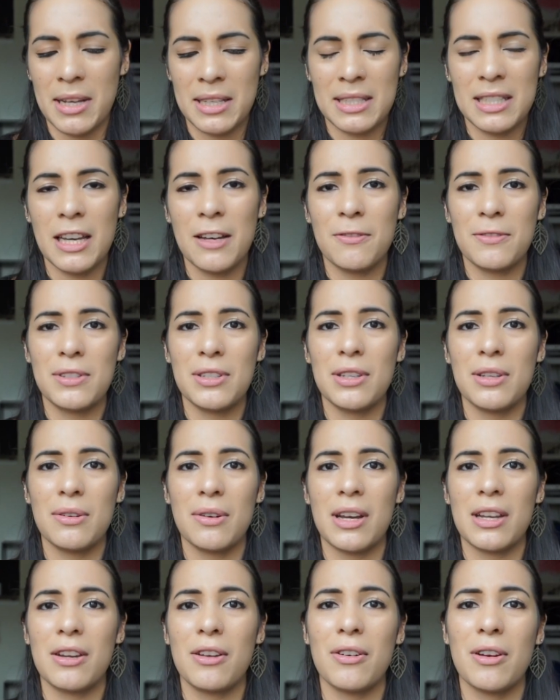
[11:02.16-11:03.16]
myself
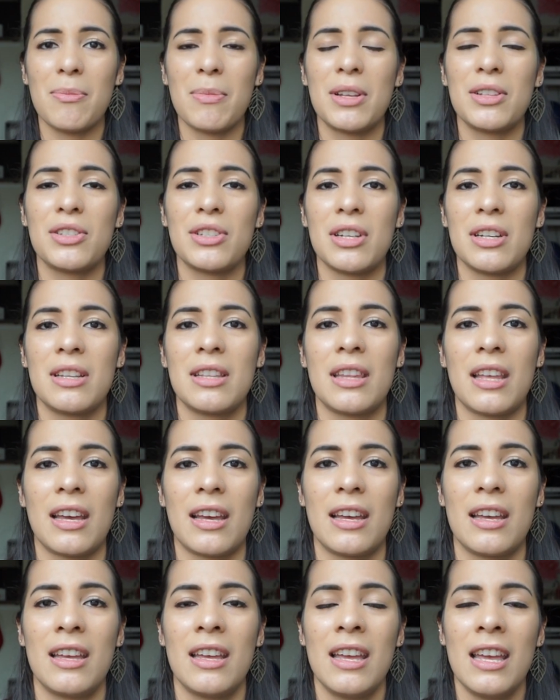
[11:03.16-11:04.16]
too, I know I mentioned
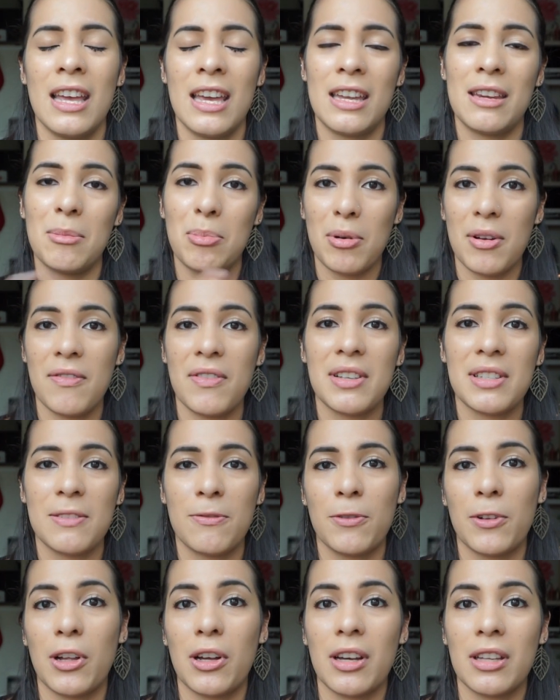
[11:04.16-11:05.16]
that in a previous
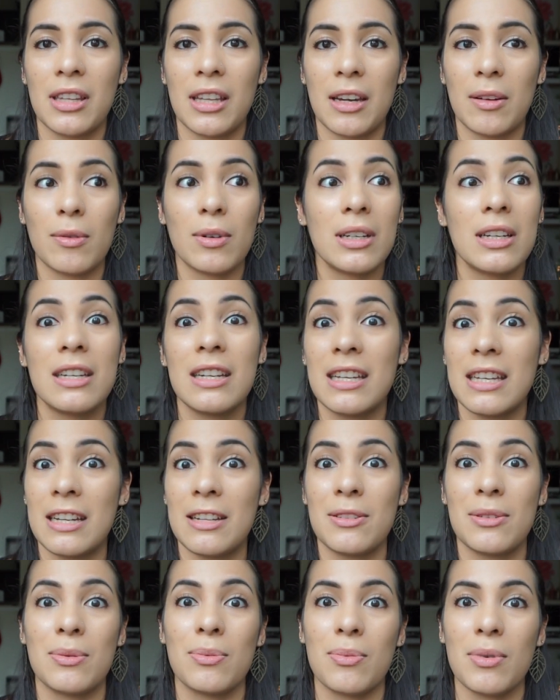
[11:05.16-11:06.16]
vlog that I wanted to get
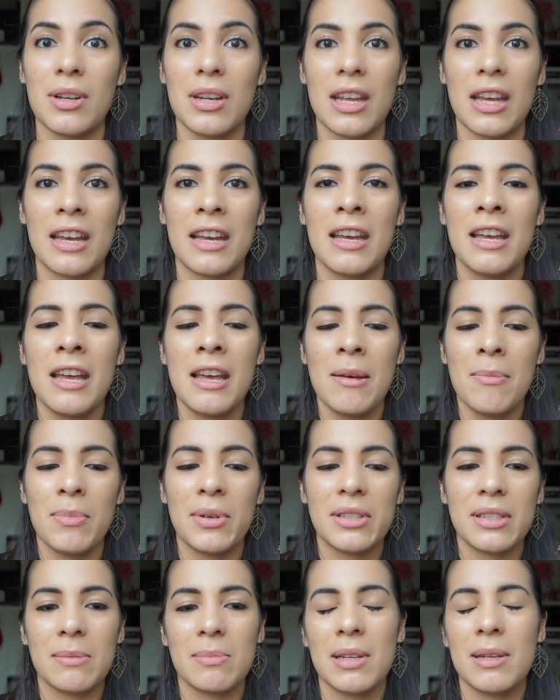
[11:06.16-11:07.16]
into running,
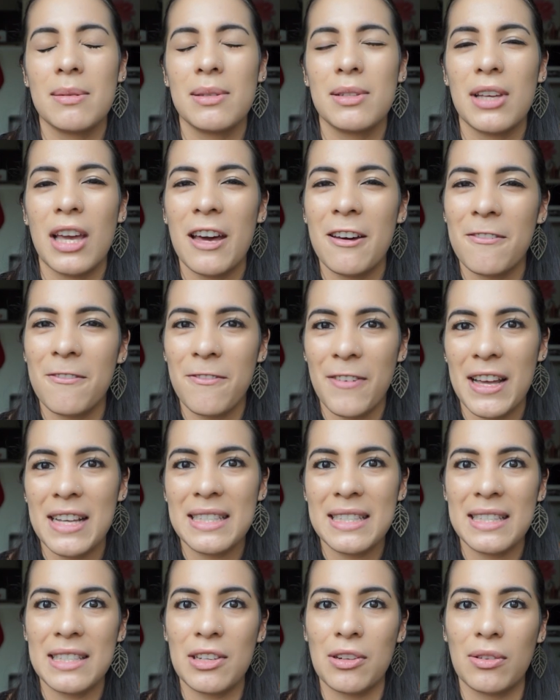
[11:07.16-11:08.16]
but sometimes you have
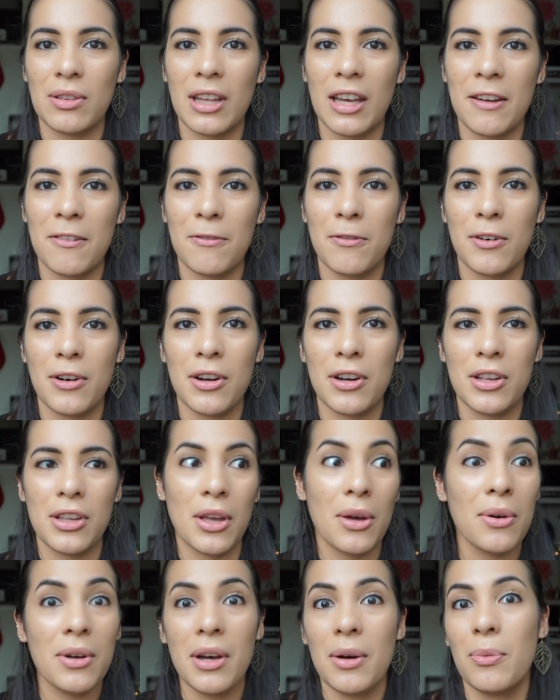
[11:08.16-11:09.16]
phases in your life where
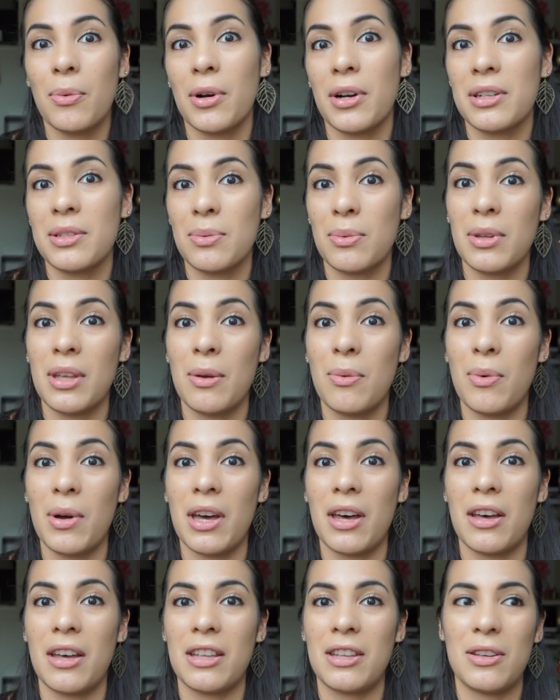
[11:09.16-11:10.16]
yoga works really
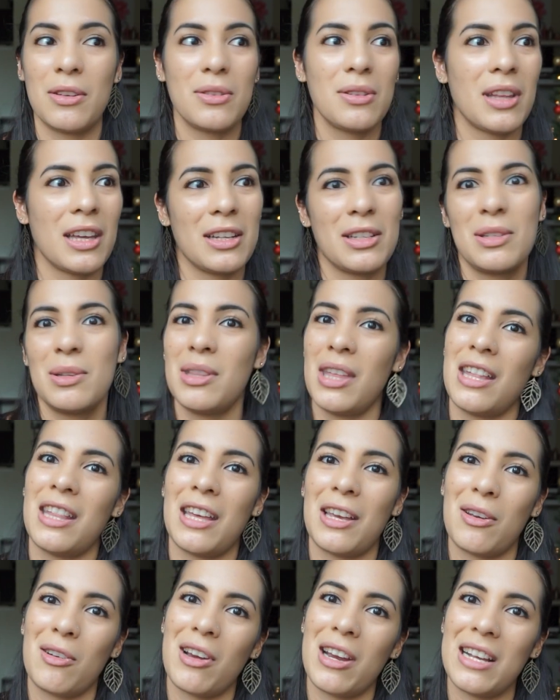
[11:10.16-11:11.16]
well and you like do that
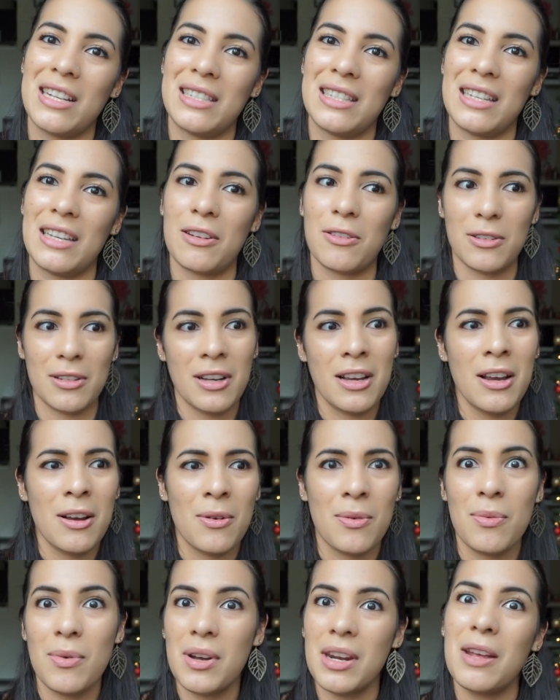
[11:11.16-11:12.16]
like crazy, or
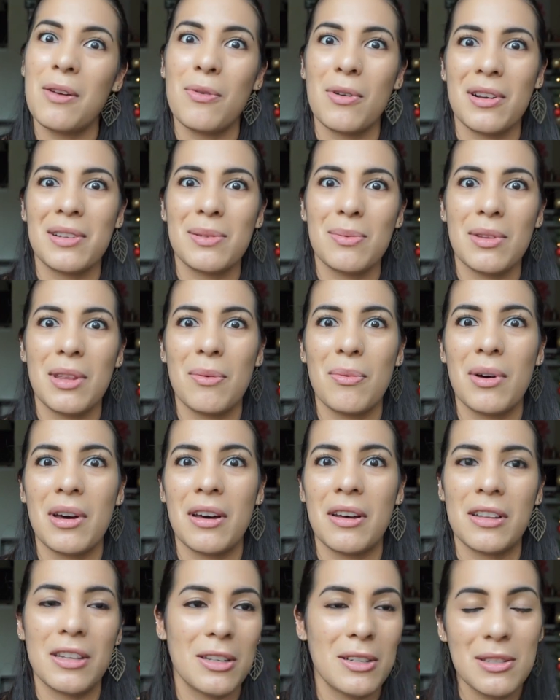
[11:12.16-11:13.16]
running works really
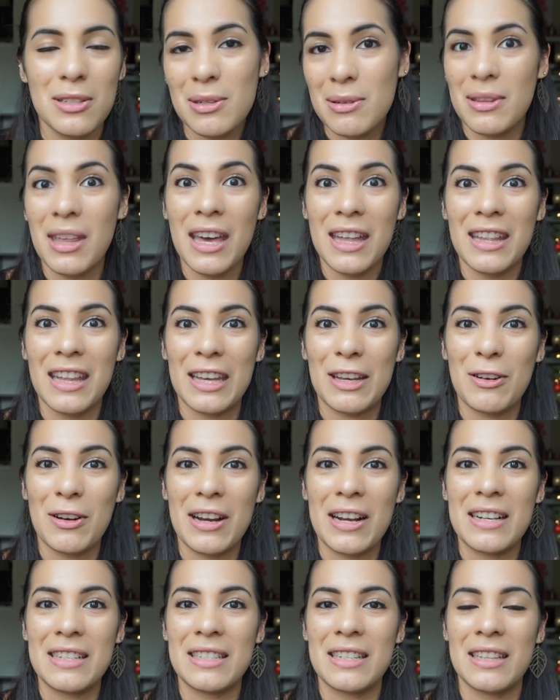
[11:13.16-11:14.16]
well and you do that like
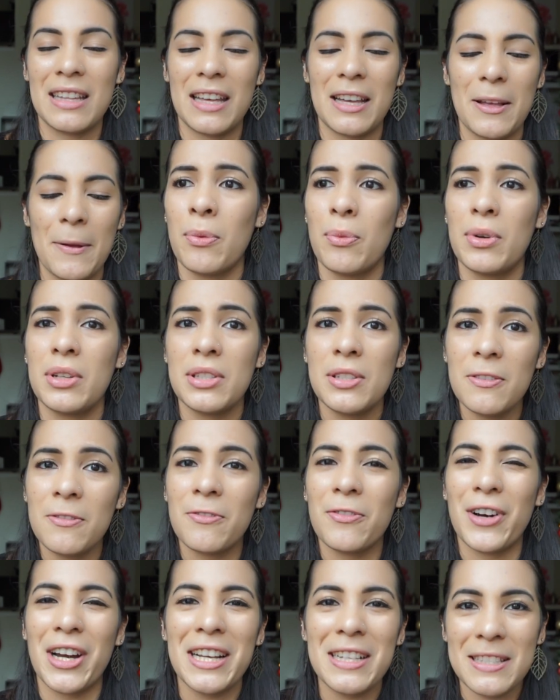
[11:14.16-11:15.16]
crazy. Like, once you
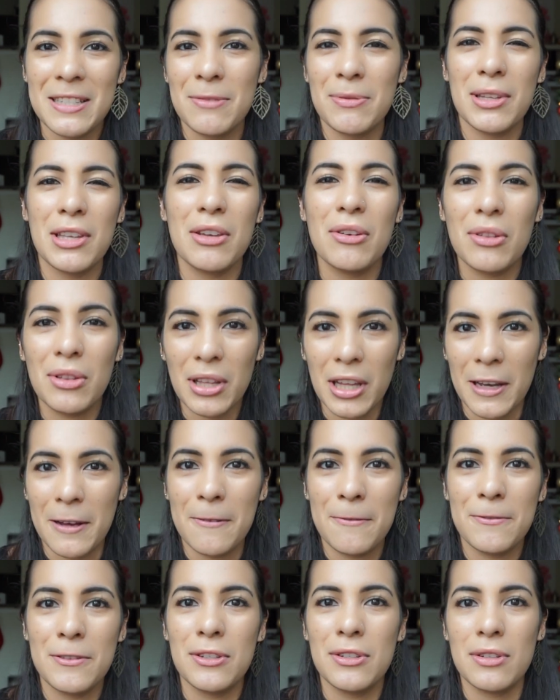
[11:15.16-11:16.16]
find something you
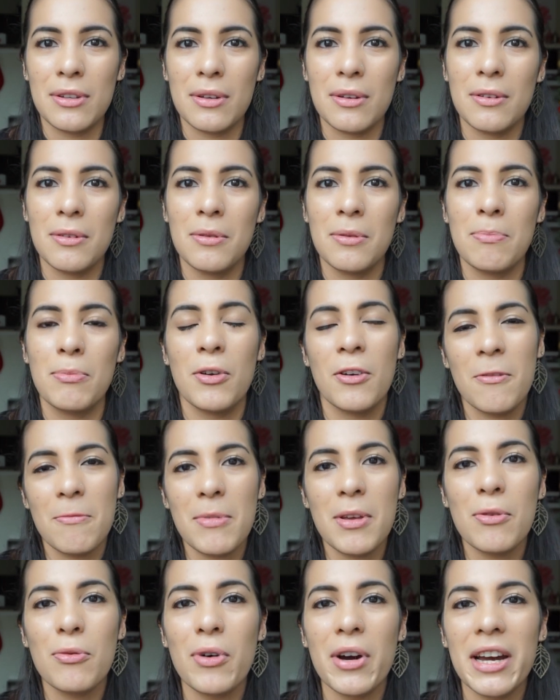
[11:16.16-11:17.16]
love to do
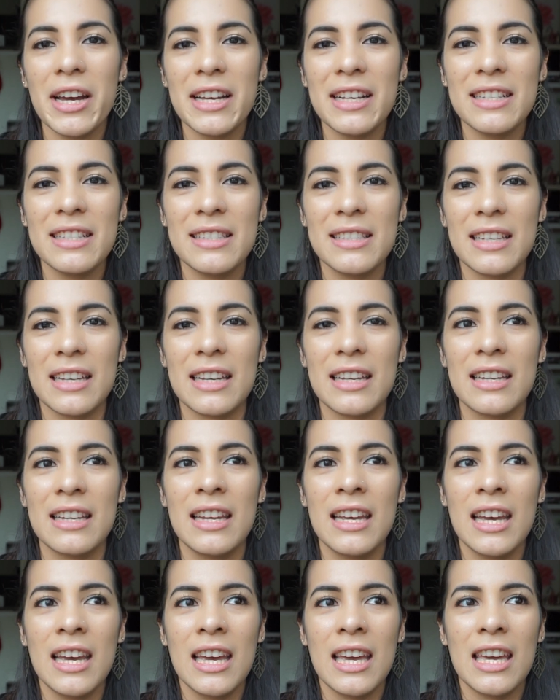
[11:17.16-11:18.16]
movement wise,
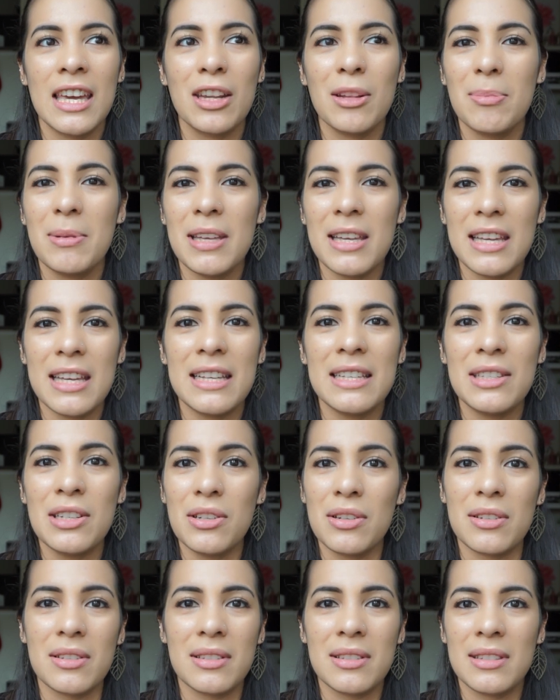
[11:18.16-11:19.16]
then it'll be
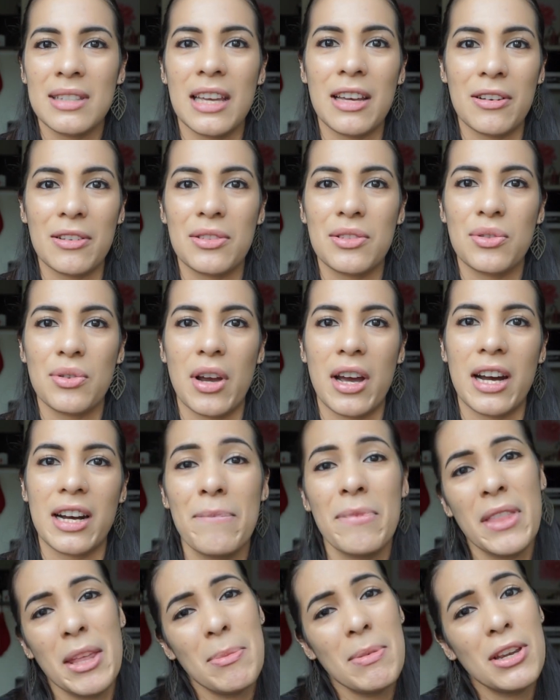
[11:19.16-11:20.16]
easier to stay on
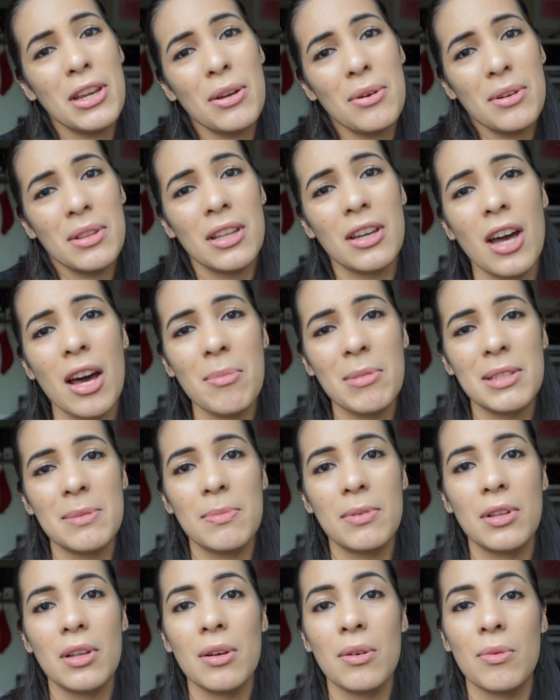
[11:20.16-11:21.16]
track. Let me know in the comments
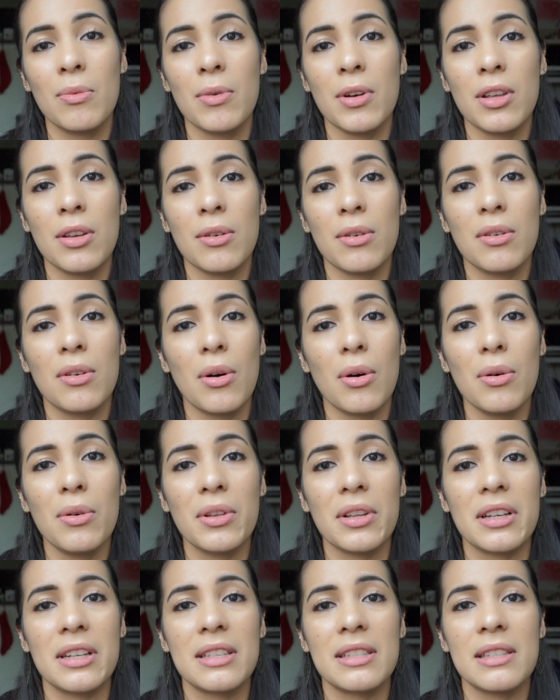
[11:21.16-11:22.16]
below what your
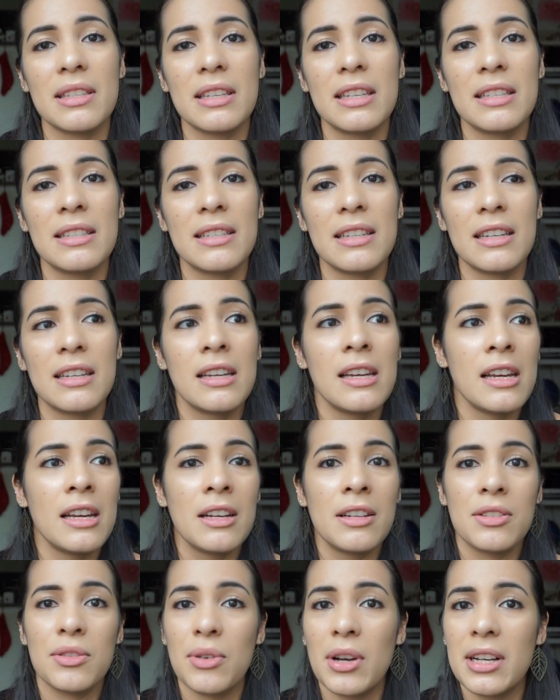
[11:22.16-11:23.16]
goal is. Is it
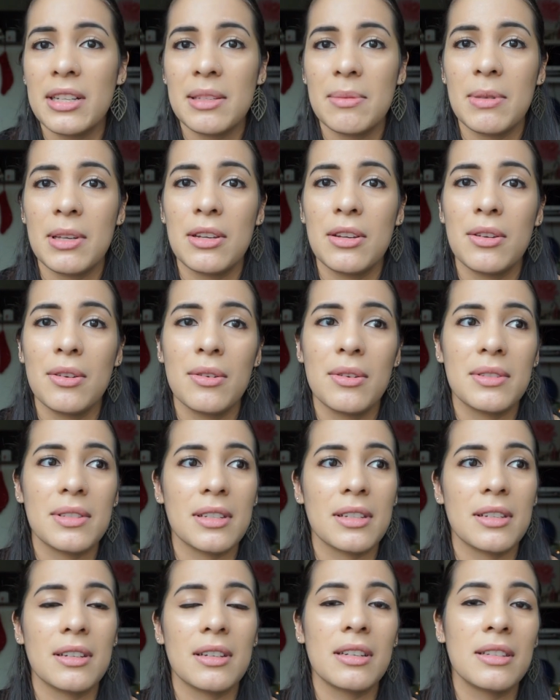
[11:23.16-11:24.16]
trying something new? Is
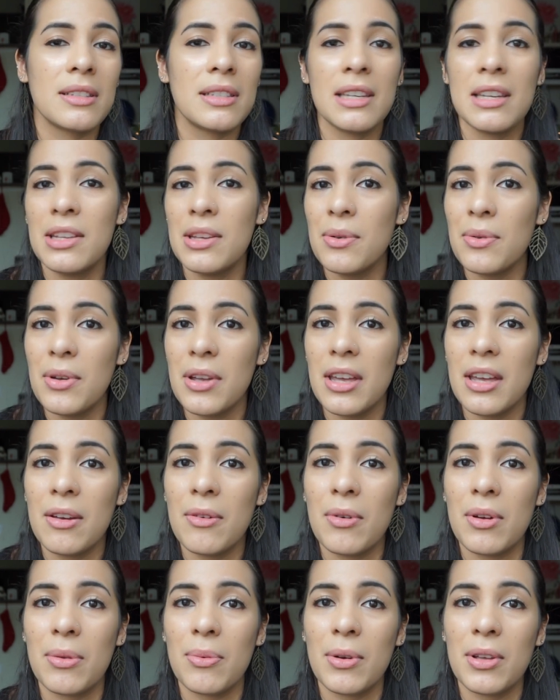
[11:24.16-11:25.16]
it continuing
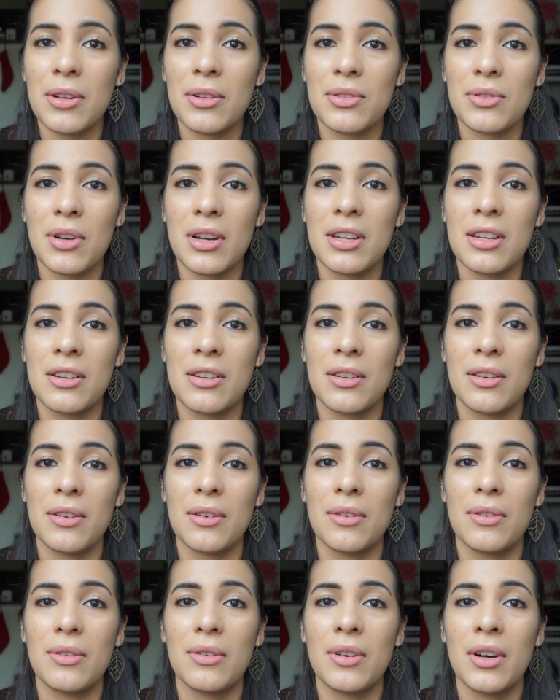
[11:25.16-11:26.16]
with what you're trying to
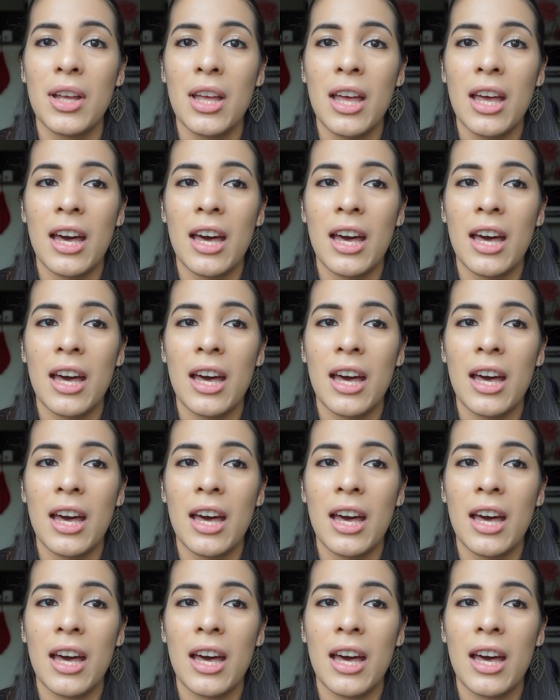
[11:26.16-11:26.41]
do?